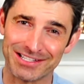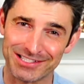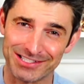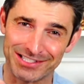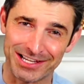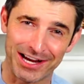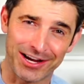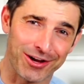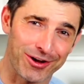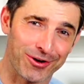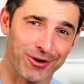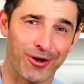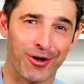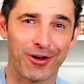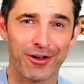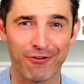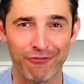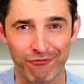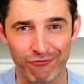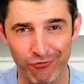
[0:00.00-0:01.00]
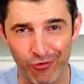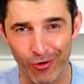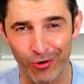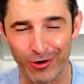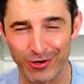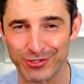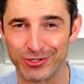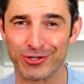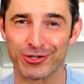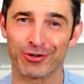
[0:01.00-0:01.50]
Second cook,
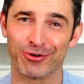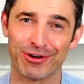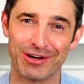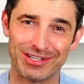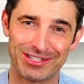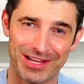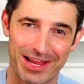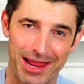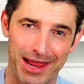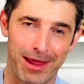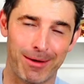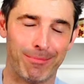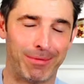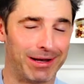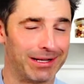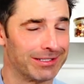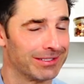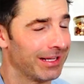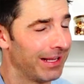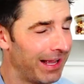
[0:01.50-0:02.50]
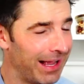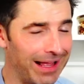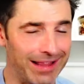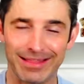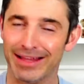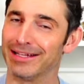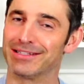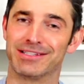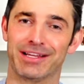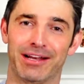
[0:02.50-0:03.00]
400 degrees, 8 minutes, and
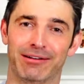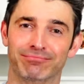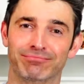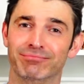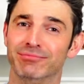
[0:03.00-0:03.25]
that's it.